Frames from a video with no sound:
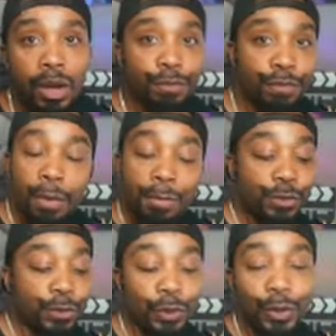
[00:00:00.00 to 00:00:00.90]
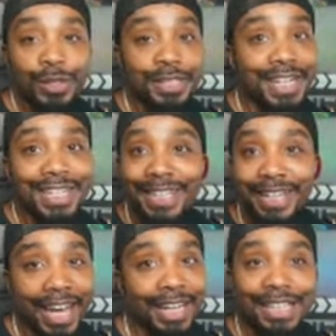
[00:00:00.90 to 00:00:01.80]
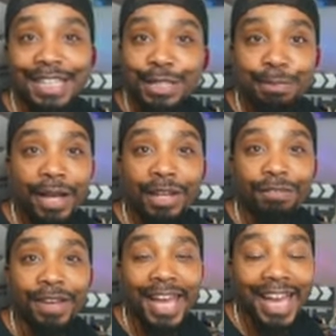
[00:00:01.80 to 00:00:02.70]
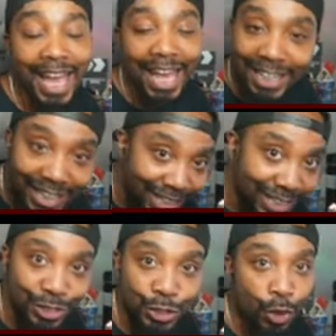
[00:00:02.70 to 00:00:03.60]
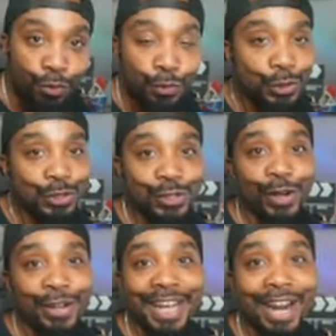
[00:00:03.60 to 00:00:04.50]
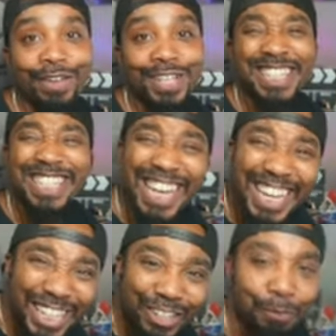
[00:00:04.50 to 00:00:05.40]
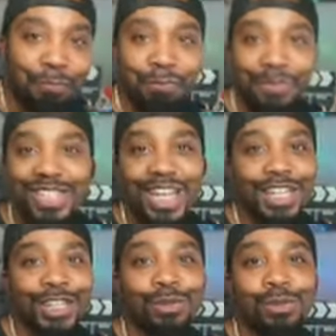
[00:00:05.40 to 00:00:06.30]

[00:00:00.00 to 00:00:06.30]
Vermithor doesn't like the smell of any of these no-frills Targaryens. None of them. Take your